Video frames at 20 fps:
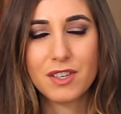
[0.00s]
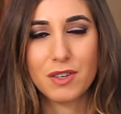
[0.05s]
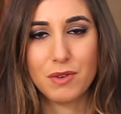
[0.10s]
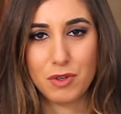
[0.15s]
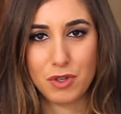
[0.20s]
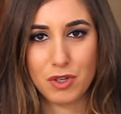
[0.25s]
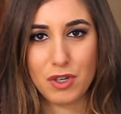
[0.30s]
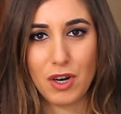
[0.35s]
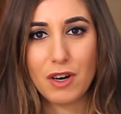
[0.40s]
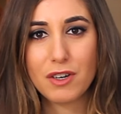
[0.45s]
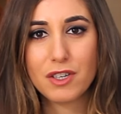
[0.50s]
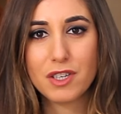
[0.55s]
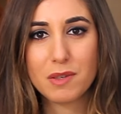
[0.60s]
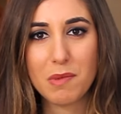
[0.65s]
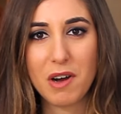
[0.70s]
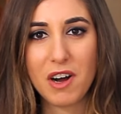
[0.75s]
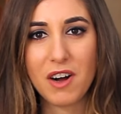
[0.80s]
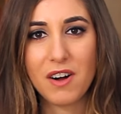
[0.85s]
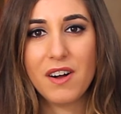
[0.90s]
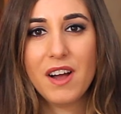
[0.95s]
So start
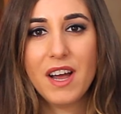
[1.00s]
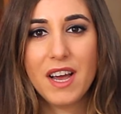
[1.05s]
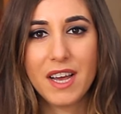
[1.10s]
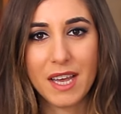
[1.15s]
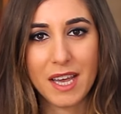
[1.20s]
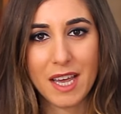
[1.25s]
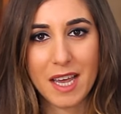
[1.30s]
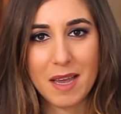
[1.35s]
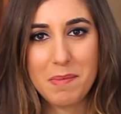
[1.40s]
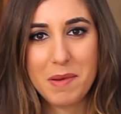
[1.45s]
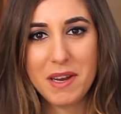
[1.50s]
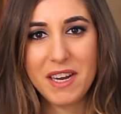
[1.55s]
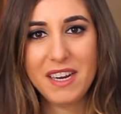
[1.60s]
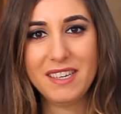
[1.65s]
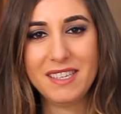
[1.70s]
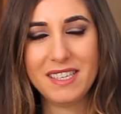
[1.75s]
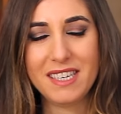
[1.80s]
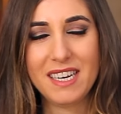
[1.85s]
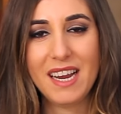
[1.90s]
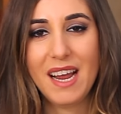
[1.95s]
small, keep it
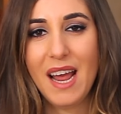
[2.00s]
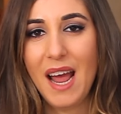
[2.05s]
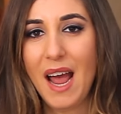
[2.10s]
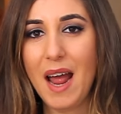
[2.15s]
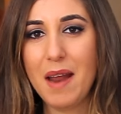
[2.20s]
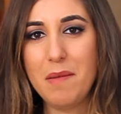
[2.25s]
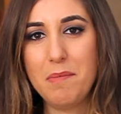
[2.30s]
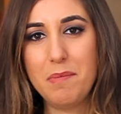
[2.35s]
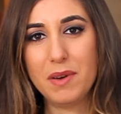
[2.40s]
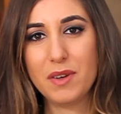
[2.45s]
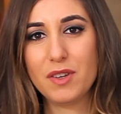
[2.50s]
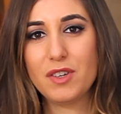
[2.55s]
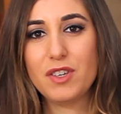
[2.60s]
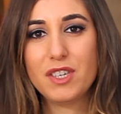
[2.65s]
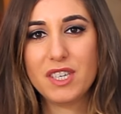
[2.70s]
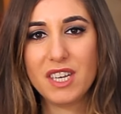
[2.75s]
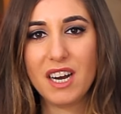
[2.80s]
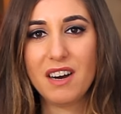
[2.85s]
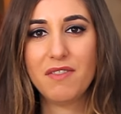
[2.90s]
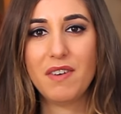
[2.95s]
easy, and build
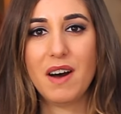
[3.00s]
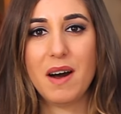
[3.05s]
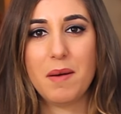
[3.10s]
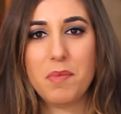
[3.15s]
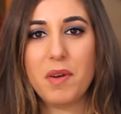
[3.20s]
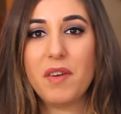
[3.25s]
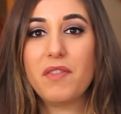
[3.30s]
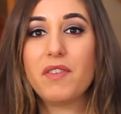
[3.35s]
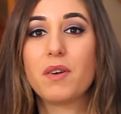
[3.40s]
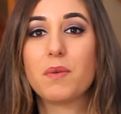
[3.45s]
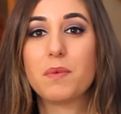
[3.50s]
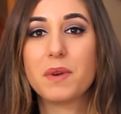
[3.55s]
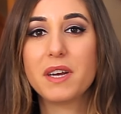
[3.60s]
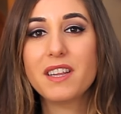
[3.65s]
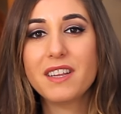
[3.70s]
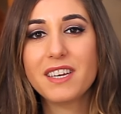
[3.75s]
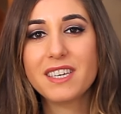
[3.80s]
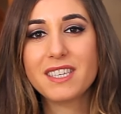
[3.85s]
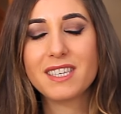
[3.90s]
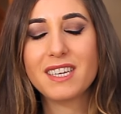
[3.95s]
yourself up. If you're
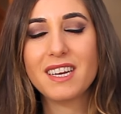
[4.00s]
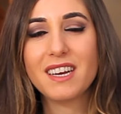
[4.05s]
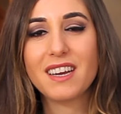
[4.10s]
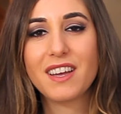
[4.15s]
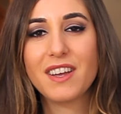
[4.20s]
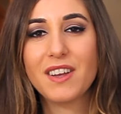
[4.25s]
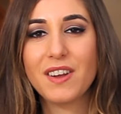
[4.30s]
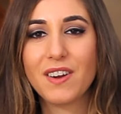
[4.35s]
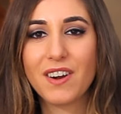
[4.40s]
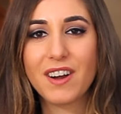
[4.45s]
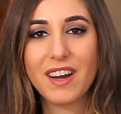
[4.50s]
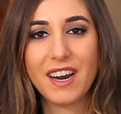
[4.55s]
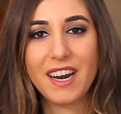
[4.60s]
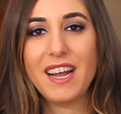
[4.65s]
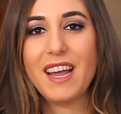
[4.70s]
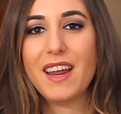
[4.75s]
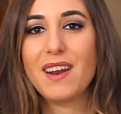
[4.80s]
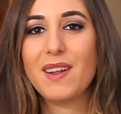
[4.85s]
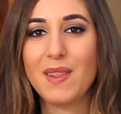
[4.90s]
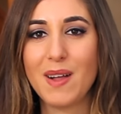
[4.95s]
realistic, you're gonna
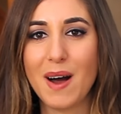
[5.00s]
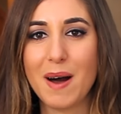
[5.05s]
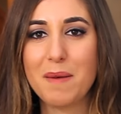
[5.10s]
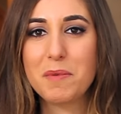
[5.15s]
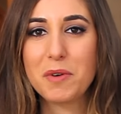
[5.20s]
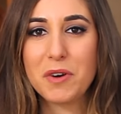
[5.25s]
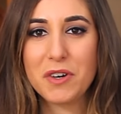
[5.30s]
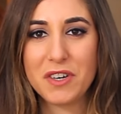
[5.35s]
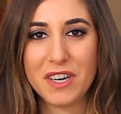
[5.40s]
get a lot more